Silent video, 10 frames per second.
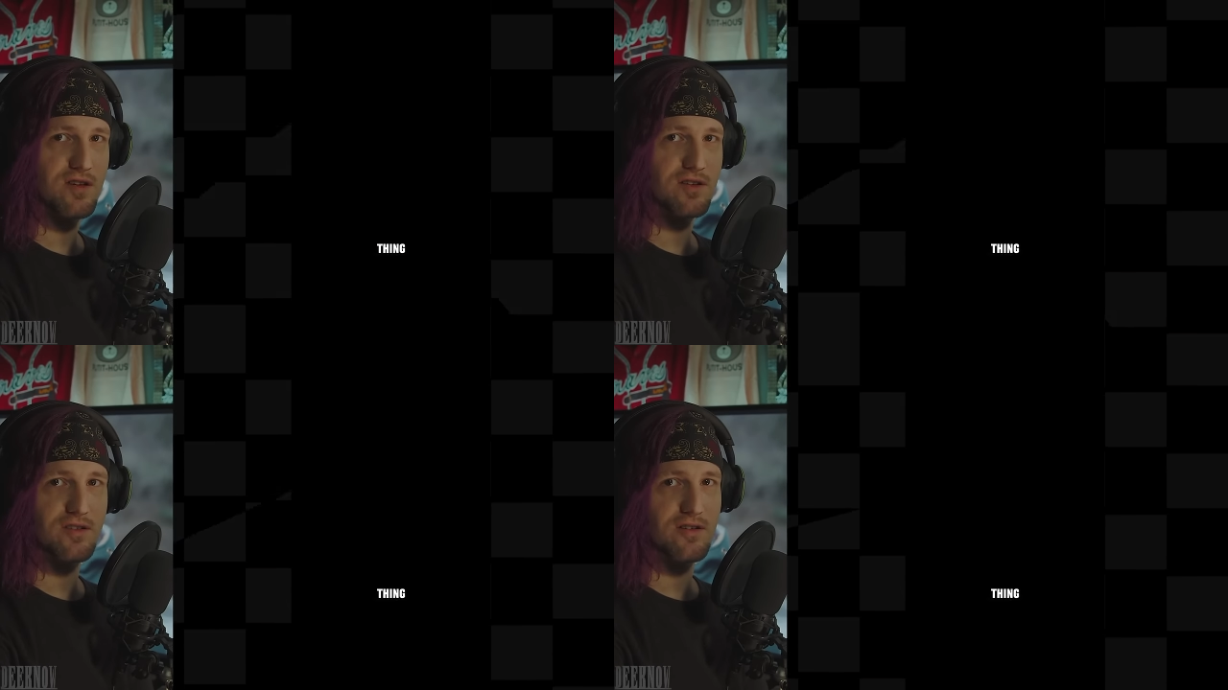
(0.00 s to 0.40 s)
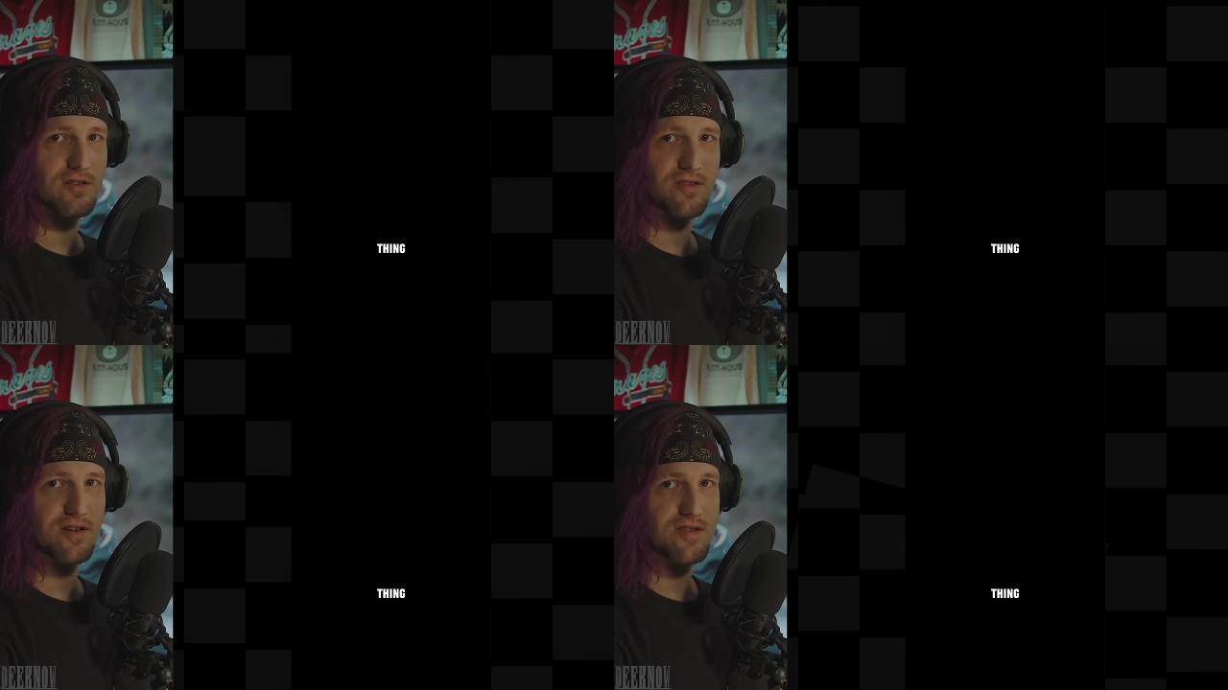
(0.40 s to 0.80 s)
like, there
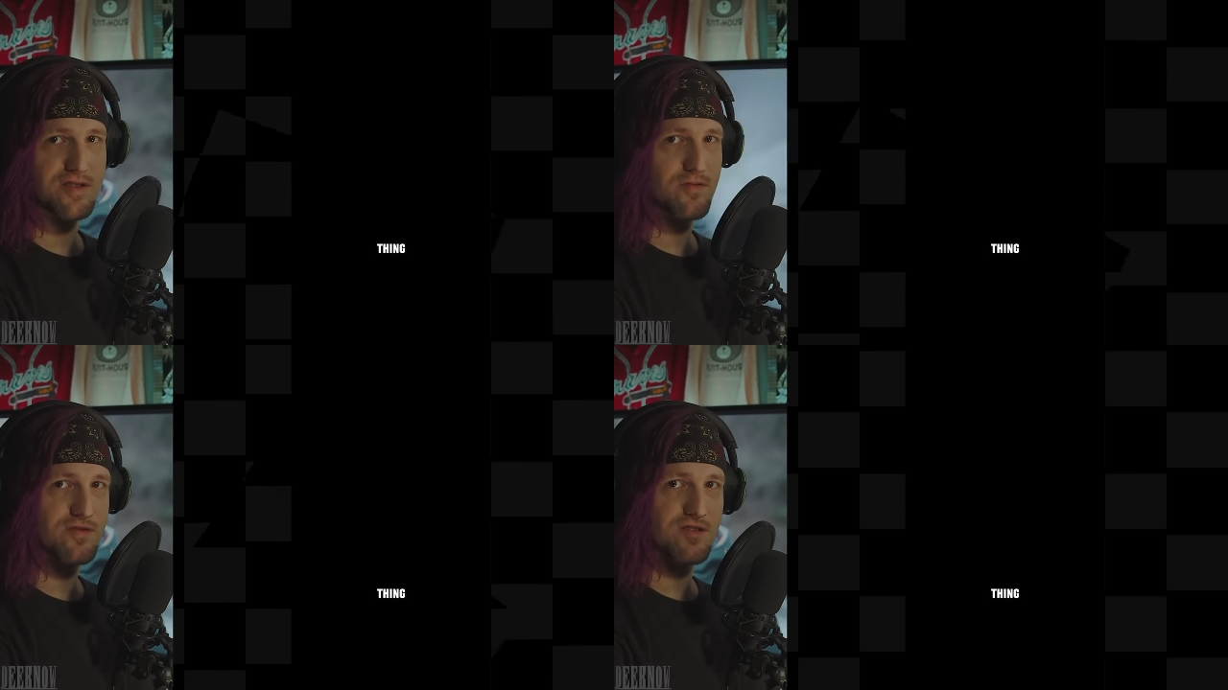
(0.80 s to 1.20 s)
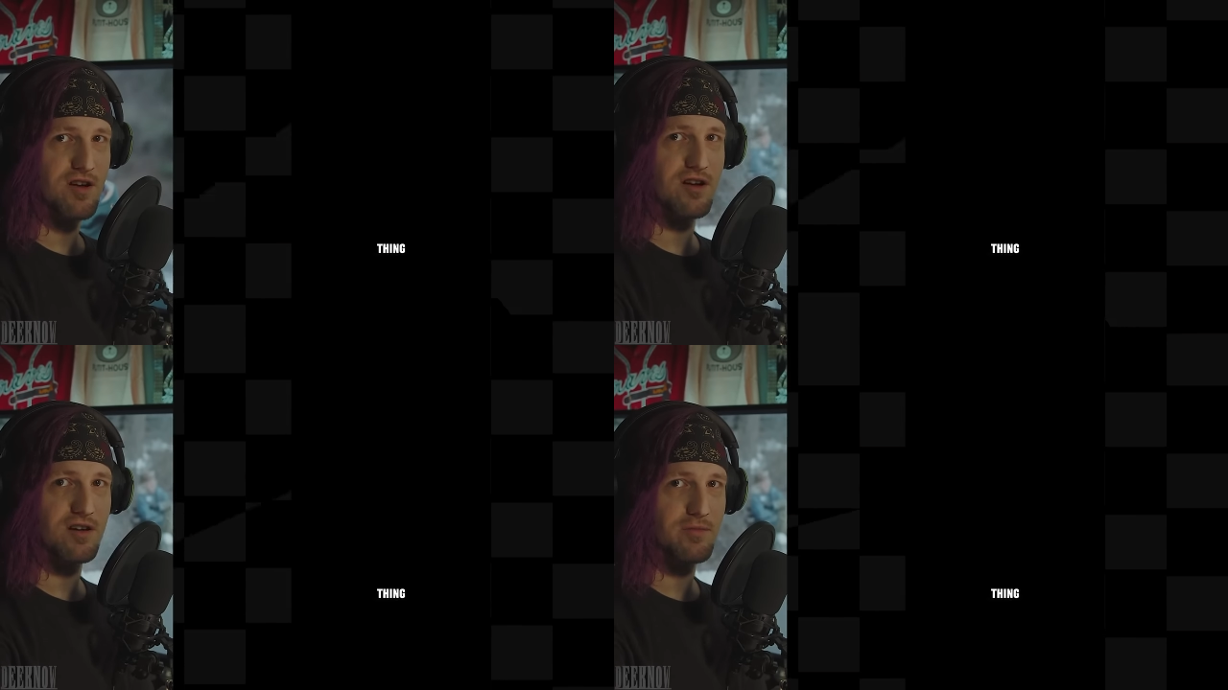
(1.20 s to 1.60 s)
are things he was
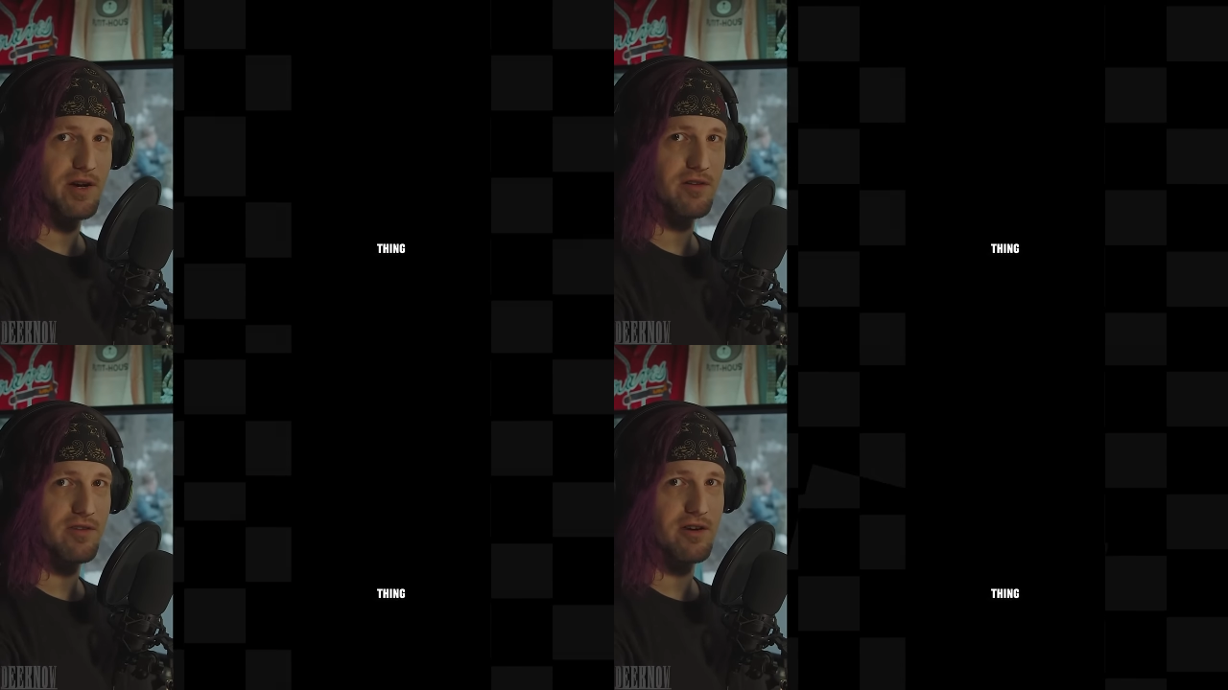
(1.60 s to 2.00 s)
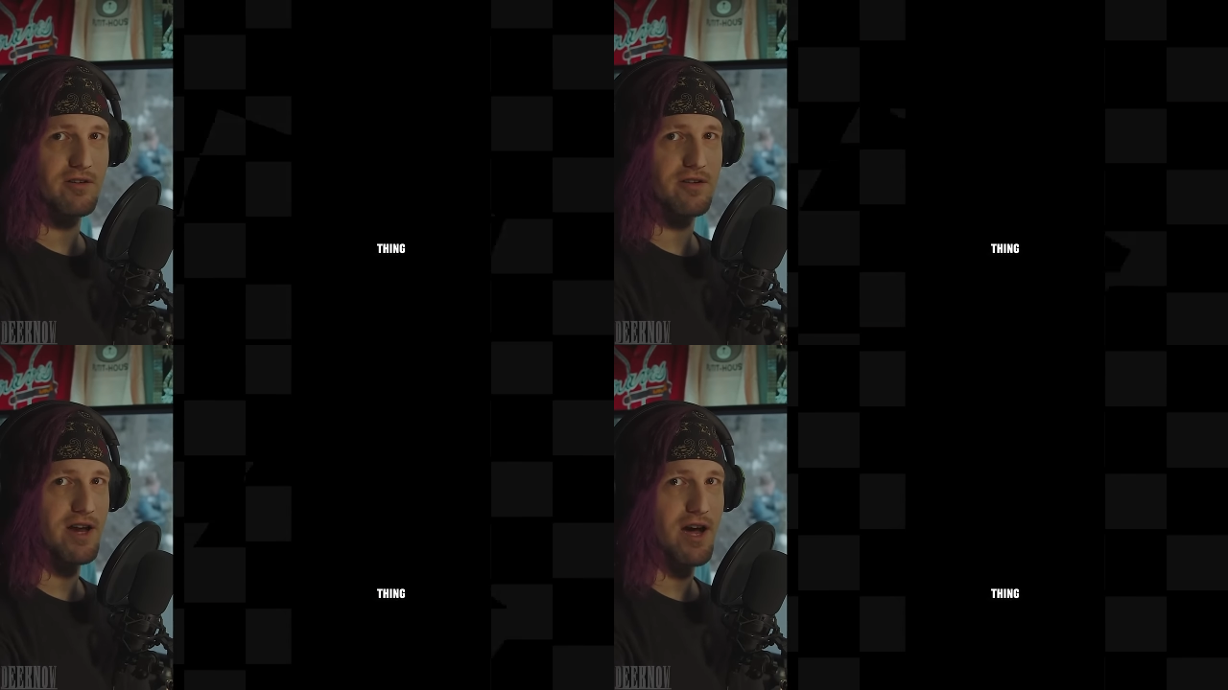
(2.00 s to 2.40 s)
talking about that
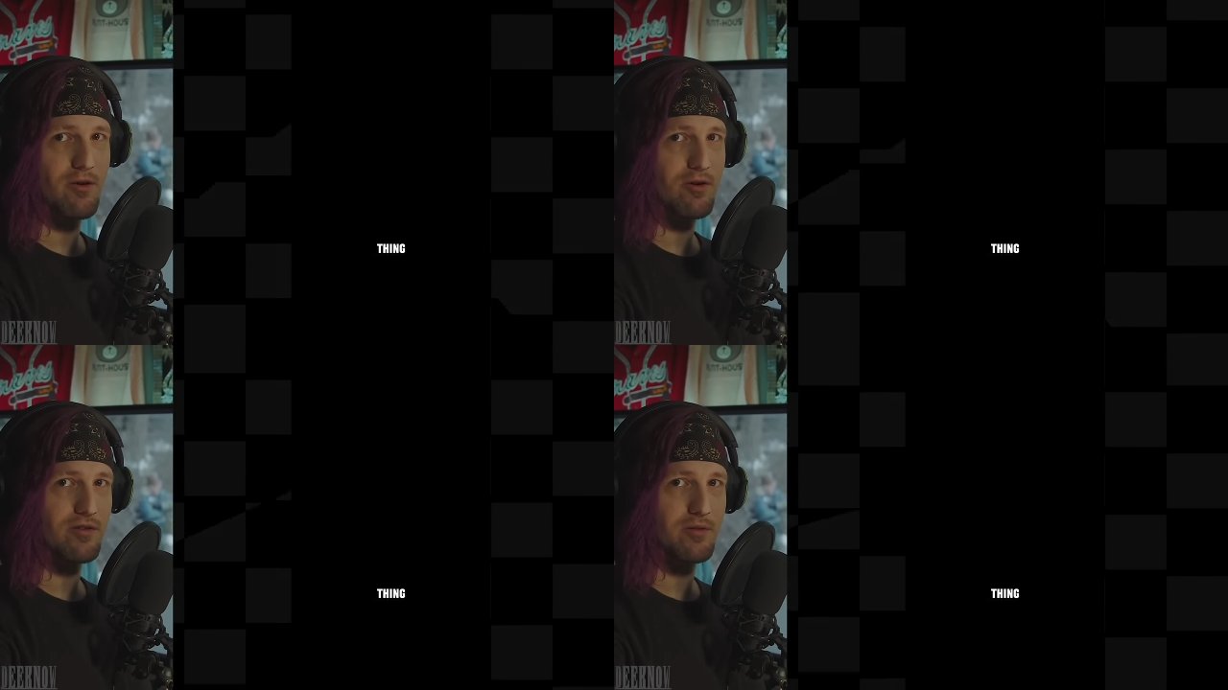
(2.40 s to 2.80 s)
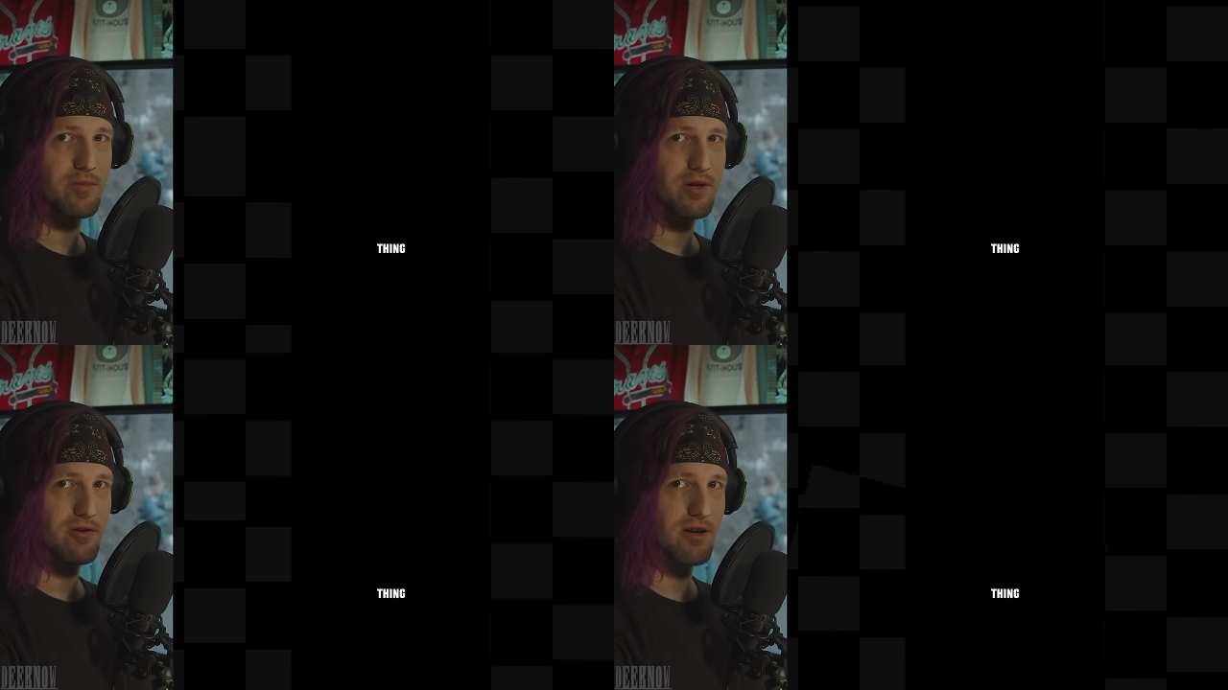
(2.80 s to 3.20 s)
are now on the
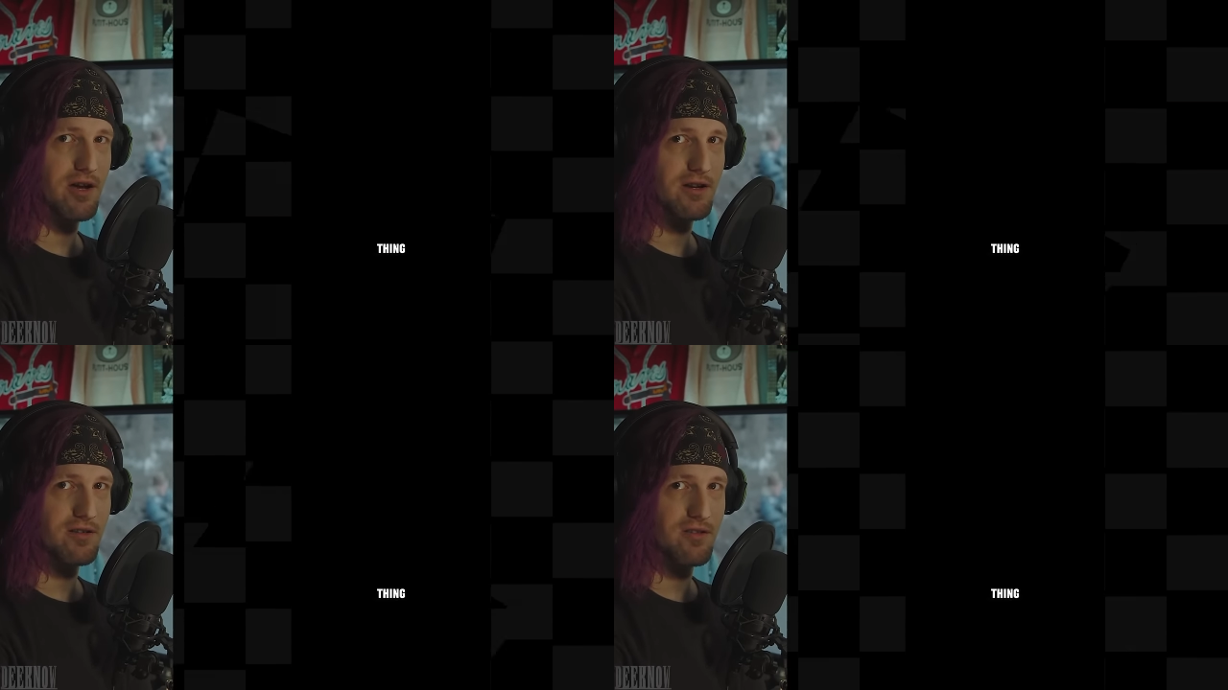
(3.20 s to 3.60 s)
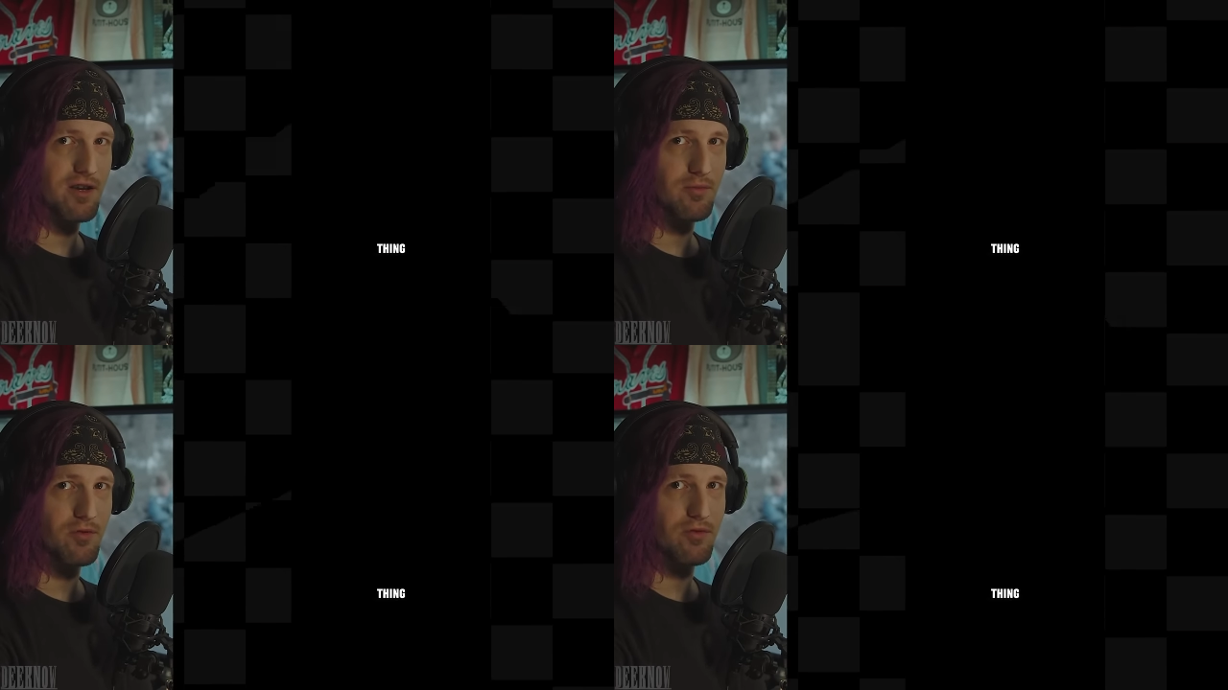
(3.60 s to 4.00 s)
periodic
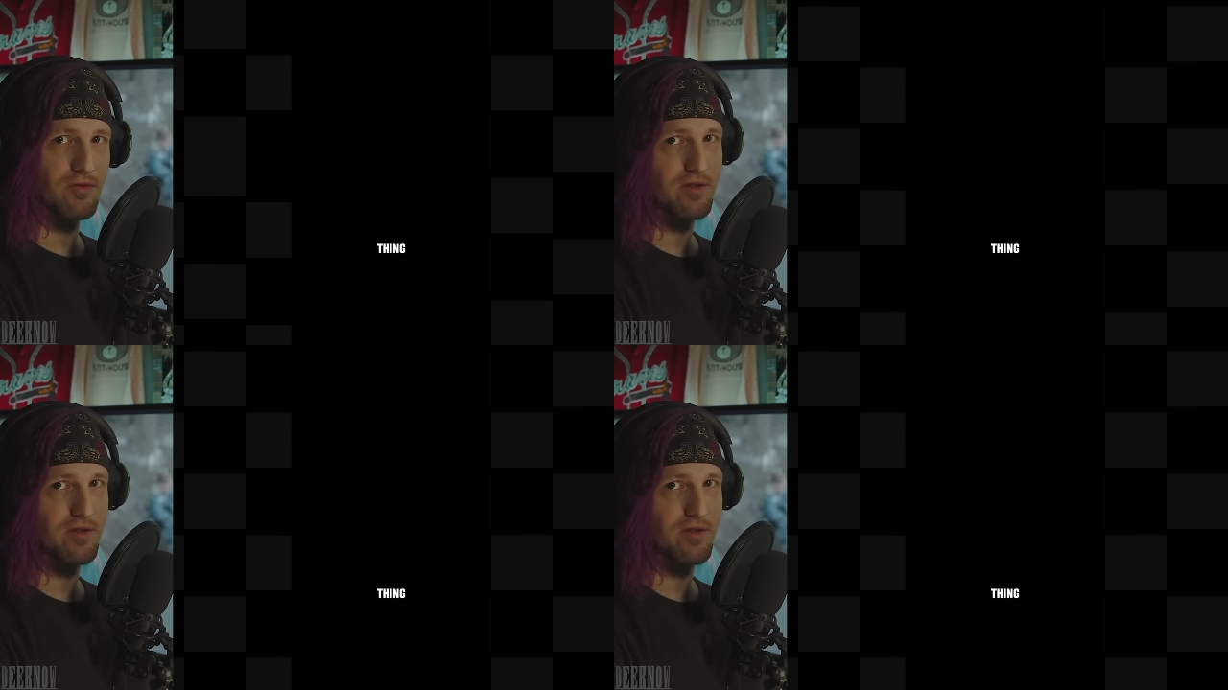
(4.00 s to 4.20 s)
table